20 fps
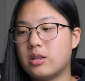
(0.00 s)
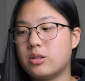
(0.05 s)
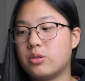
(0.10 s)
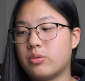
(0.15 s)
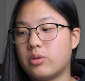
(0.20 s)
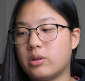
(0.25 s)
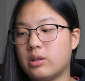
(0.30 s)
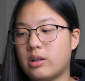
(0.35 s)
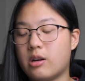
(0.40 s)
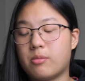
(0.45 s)
part
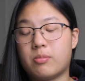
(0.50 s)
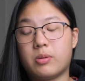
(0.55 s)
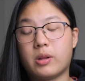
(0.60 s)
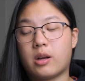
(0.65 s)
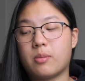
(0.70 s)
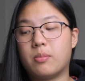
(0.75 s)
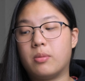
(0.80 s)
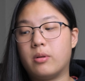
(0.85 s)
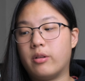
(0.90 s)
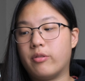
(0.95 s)
is really
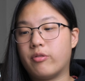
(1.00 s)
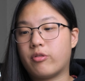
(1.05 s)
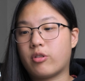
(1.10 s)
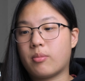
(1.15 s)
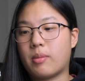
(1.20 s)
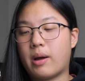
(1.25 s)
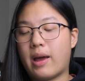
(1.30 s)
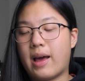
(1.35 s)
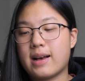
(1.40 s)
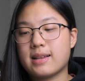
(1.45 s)
applicable
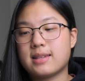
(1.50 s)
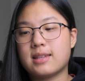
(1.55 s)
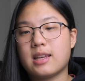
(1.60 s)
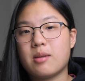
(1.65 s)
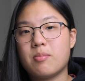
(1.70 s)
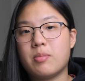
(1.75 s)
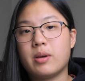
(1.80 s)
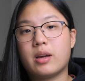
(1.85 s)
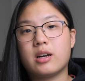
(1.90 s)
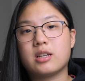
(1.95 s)
for my
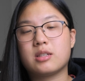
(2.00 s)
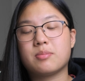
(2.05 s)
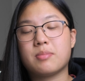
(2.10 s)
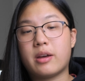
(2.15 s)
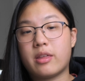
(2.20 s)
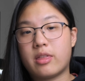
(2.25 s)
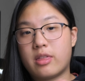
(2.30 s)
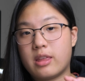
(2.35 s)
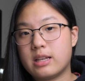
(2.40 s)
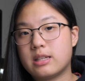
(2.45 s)
essay because
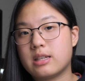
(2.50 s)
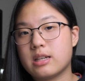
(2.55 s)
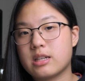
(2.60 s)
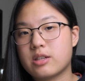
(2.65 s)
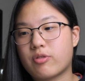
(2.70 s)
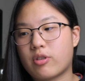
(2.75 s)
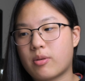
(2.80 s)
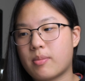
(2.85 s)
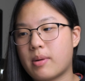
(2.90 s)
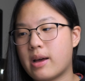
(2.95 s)
my
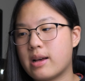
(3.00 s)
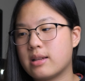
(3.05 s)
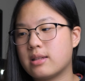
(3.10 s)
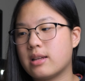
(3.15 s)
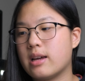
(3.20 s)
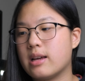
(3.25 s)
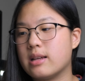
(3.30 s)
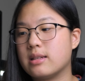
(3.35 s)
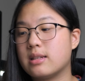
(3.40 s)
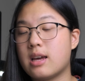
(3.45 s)
thesis for my
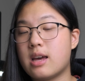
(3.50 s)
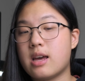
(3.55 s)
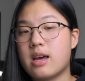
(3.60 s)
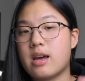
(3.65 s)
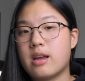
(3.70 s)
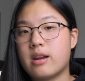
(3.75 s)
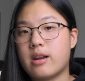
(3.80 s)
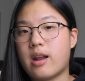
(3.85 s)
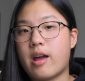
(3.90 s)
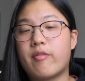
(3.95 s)
essay is
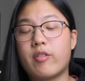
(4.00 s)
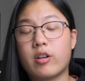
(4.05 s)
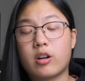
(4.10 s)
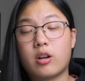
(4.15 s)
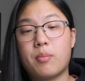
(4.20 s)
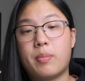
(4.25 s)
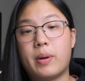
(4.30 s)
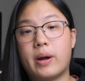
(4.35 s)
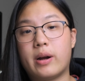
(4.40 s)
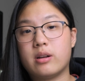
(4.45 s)
never
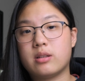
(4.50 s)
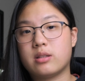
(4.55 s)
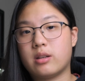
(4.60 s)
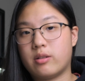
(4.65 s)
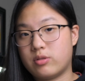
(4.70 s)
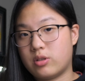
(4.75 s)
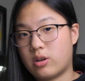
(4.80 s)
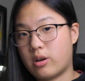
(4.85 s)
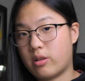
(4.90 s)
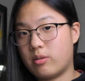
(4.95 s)
compare
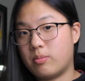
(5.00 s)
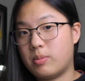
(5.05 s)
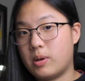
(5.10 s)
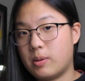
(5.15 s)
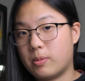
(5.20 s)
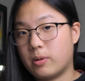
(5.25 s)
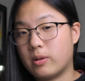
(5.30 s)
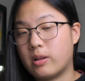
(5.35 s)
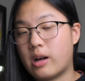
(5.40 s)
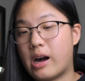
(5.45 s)
yourself to other
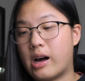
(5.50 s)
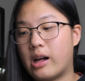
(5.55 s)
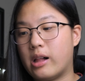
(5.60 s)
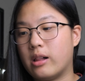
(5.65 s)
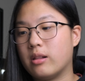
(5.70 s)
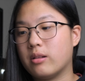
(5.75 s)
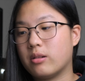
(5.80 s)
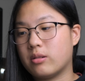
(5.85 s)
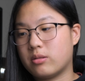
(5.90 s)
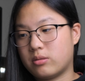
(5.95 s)
people.
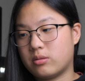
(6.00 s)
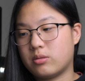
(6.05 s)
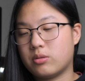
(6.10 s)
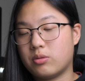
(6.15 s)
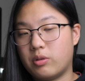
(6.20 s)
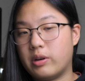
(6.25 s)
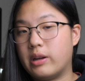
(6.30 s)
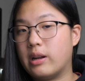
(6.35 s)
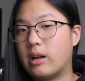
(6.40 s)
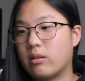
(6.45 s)
I'll
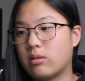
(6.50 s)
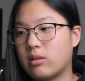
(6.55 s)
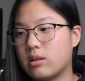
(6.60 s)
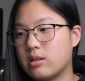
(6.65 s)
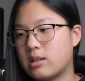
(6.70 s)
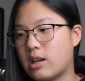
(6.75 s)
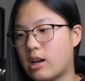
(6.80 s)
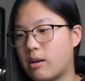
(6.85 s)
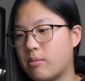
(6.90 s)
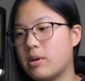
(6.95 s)
read out
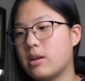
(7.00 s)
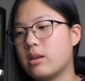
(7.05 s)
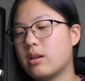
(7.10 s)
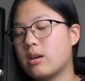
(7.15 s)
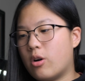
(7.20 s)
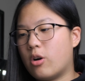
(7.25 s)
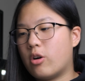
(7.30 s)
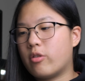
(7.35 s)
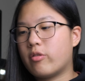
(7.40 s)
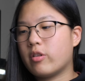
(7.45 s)
the
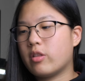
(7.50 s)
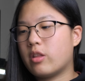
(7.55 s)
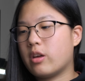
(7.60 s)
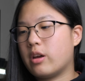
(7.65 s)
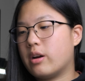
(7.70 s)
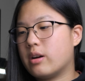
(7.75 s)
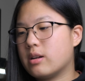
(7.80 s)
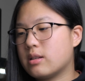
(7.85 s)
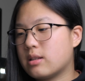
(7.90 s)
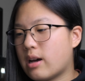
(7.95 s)
segment. Over
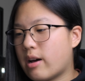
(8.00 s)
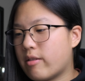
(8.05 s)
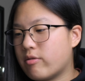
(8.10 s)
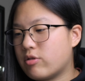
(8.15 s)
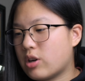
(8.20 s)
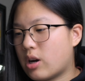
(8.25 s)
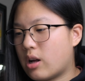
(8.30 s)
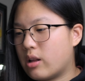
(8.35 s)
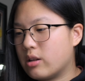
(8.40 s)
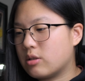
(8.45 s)
the years,
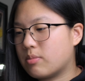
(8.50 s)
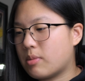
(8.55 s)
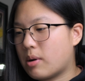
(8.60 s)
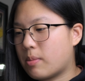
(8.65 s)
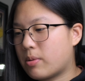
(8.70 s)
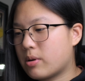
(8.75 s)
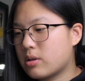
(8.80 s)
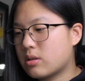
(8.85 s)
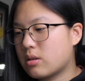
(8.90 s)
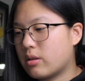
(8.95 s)
I've challenged
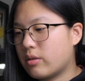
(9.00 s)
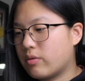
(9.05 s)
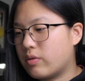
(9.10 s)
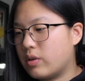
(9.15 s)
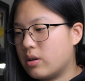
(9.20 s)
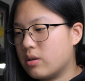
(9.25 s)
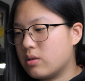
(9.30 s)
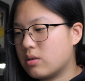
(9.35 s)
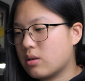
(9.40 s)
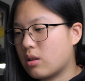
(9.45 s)
my personal
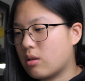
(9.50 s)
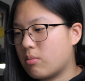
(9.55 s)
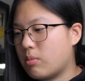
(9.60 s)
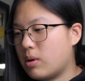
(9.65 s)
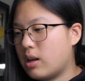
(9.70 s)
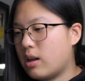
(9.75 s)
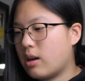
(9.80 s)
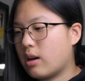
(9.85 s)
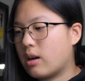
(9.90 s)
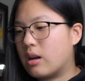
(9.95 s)
views on the
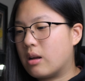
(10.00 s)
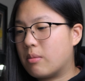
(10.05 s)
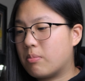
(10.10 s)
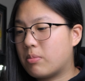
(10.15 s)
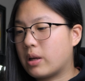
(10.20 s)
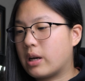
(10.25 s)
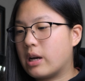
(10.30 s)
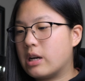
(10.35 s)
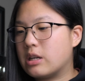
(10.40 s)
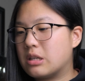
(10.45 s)
meaning and
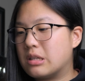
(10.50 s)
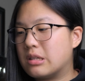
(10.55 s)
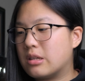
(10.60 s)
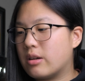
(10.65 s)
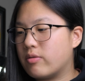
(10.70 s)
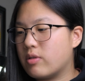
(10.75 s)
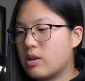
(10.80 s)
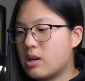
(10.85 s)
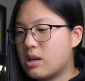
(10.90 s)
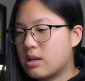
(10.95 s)

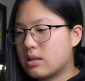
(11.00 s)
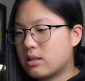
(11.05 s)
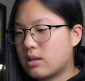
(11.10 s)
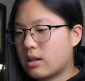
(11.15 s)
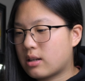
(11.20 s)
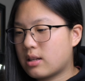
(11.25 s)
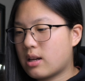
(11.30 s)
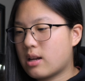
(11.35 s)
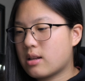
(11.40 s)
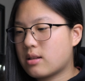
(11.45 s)
implications of
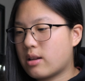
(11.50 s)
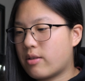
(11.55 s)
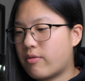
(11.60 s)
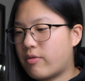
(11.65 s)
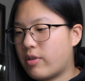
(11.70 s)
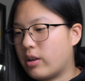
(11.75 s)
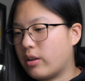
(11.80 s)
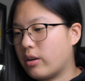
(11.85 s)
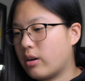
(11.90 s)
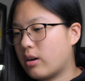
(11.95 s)
success
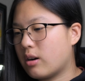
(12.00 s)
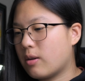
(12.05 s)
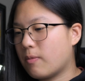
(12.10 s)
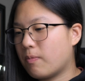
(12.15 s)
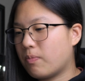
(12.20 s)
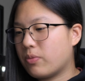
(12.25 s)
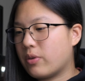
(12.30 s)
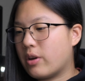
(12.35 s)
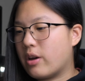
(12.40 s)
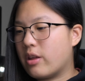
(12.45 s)
and failure.
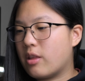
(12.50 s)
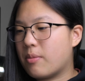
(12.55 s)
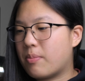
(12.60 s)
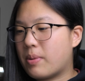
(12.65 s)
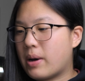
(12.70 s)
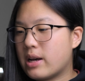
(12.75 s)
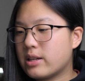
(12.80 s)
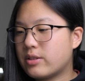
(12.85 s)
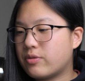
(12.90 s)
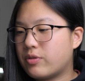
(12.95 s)
In the
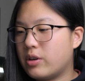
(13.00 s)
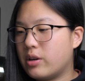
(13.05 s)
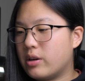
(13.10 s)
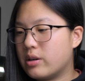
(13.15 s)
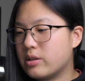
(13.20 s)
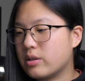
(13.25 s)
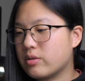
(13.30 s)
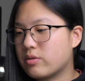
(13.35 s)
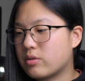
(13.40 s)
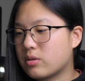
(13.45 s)
past few
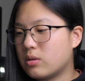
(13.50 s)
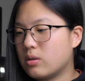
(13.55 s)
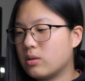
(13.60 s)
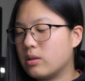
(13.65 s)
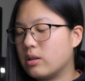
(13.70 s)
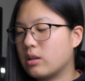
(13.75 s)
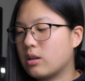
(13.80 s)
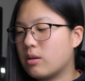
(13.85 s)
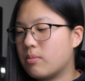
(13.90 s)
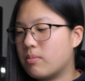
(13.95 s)
years of
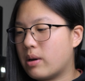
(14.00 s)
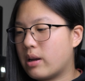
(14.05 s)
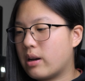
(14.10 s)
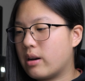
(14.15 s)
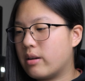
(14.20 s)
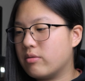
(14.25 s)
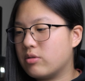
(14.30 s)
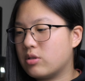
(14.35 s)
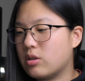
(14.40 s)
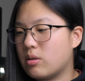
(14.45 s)
school and
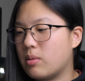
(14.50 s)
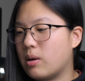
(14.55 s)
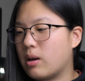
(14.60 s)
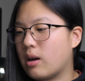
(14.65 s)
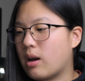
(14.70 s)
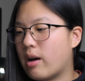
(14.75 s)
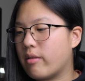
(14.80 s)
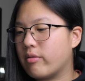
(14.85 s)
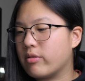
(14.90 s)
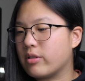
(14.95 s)
competitive
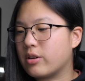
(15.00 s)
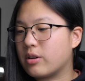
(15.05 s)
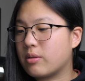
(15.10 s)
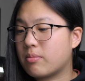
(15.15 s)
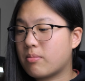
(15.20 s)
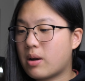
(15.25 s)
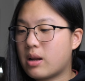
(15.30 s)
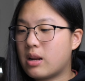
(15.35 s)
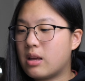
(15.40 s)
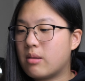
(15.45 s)
swimming, I've
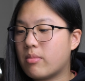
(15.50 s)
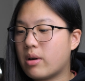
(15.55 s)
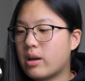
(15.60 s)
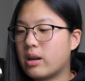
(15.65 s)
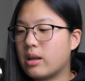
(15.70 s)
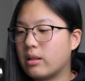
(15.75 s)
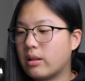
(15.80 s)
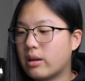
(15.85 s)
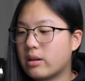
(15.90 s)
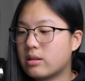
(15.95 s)
learned many
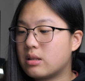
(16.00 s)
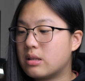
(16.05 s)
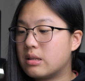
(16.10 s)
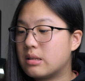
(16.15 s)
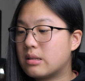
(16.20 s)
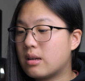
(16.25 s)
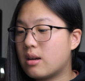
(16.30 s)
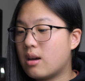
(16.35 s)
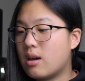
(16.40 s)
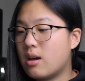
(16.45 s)

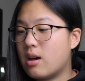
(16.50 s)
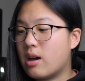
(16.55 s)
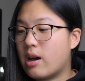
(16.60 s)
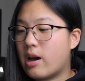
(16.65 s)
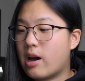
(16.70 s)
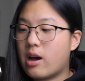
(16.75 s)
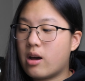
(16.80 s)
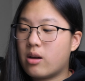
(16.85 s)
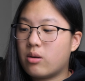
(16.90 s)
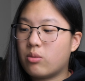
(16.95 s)
lessons.
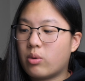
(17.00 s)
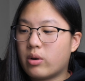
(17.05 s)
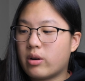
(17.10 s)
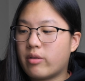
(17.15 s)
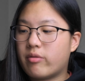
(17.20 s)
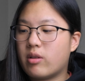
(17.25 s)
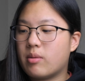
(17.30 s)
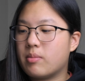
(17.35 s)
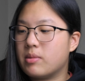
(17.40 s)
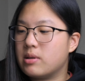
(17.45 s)
And
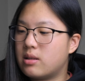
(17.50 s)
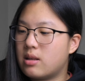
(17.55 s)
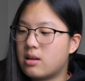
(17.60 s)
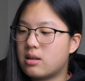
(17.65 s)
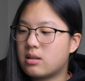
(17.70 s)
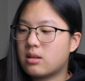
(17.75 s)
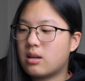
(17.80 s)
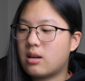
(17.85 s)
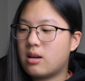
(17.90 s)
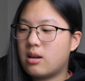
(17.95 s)
one of them is
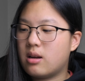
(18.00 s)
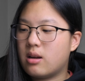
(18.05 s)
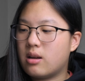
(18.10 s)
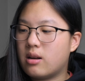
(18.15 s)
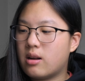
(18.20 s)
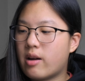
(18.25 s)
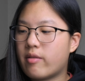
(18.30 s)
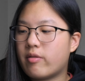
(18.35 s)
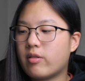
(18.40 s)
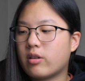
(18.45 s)
this:
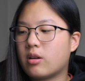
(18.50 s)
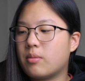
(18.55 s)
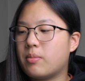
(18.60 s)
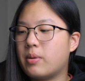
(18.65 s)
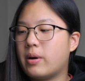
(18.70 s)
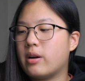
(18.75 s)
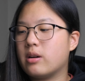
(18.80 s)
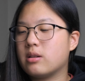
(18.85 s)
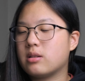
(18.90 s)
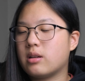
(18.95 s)
never
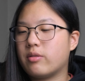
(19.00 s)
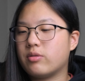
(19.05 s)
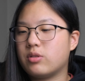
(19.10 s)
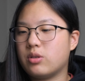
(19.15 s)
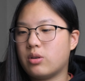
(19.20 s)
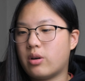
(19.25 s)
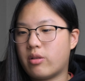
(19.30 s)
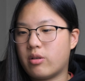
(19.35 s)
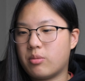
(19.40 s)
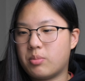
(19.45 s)
compare yourself
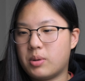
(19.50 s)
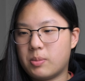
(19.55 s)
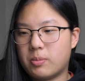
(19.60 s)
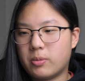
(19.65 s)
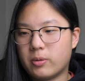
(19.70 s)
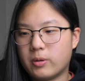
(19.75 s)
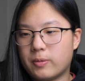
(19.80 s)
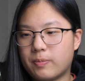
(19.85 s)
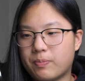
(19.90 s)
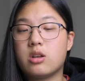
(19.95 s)
to other
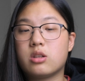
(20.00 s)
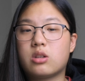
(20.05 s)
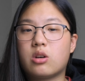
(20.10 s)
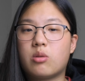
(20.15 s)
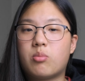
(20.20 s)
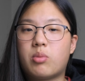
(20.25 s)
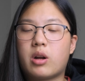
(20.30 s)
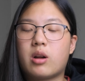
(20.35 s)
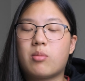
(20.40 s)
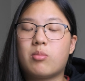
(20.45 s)
people.
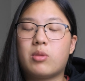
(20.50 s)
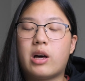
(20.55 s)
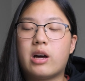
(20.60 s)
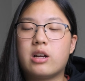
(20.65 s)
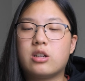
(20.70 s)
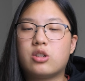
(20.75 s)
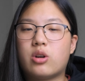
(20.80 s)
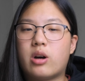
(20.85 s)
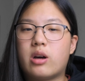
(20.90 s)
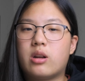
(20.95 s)
So bottom
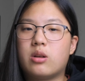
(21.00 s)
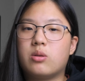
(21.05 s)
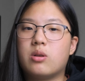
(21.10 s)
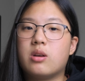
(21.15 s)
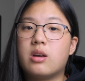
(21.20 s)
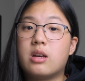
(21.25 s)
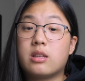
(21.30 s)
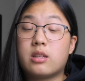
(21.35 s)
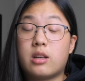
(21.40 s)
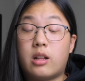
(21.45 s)
line, try to
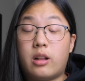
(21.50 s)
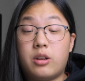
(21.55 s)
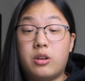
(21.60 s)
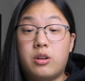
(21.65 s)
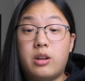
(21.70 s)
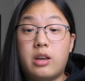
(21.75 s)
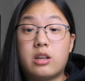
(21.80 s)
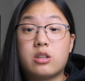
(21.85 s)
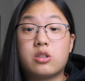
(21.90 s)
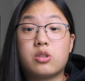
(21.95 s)
tell a
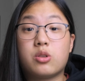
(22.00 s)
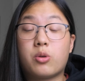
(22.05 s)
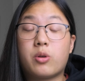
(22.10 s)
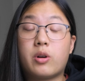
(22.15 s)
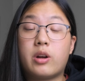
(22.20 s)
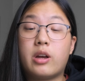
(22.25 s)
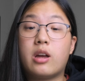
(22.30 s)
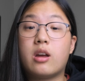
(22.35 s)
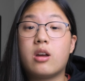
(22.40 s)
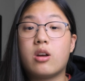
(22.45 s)
unique
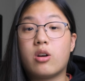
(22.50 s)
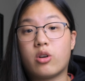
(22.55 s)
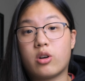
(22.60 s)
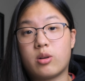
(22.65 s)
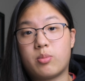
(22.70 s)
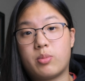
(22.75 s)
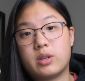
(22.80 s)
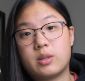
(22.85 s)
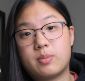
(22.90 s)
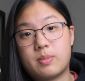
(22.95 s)
story
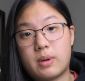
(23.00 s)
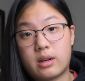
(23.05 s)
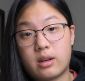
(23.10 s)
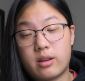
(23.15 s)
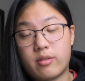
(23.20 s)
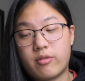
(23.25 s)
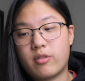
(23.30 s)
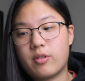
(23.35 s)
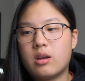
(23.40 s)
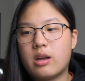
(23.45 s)
or
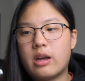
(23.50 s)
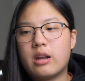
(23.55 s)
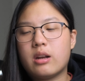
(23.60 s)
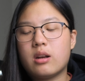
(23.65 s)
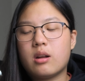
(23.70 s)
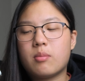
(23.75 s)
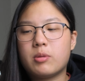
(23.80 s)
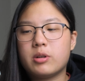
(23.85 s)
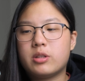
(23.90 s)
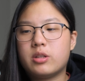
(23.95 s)
perspective.
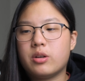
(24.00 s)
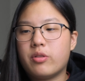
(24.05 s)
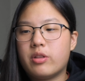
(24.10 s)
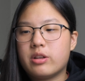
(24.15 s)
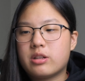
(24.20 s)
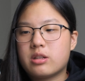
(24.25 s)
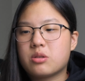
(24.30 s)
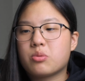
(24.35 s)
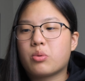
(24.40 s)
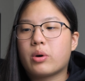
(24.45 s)
And number 2,
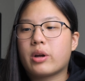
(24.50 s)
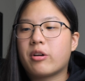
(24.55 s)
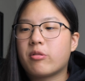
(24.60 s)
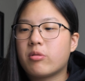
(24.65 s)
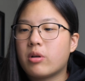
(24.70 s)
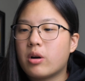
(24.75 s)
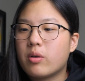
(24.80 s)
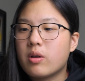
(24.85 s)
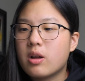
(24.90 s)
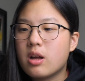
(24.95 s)
this is what I
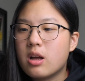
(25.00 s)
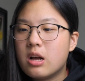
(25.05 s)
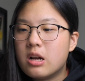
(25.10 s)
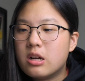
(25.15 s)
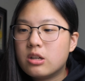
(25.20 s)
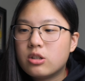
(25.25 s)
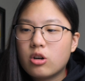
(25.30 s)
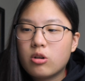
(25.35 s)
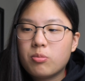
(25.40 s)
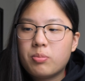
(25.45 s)
wrote.
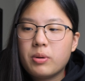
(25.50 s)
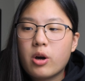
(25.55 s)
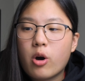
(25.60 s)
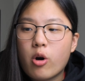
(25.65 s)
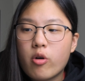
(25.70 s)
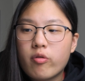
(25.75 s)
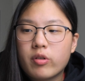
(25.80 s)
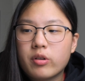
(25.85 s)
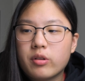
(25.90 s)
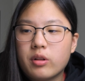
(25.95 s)
Don't be
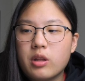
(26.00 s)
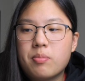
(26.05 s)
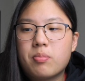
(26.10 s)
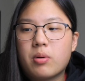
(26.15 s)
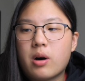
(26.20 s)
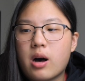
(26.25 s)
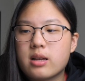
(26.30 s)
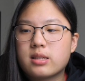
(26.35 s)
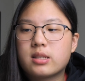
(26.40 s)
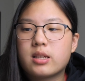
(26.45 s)
overly
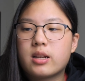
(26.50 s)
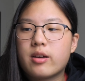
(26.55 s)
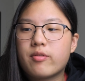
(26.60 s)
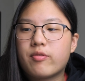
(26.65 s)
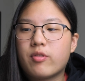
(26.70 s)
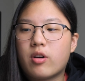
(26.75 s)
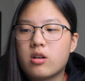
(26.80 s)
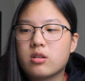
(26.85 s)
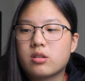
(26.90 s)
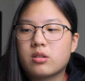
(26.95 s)

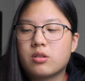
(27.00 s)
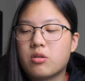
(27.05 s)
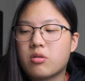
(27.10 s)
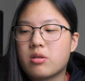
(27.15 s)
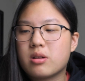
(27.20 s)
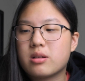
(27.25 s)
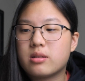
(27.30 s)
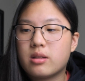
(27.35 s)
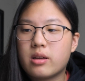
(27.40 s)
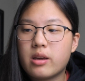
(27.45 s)
positive, also
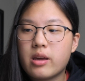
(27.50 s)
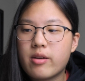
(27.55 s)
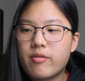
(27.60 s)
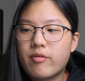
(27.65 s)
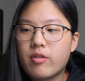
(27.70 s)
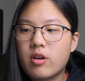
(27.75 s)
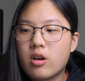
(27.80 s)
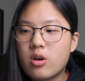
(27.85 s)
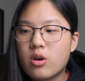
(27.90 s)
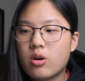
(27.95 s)
known as
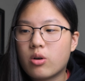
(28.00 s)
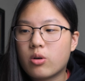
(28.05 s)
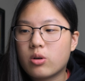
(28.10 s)
naive,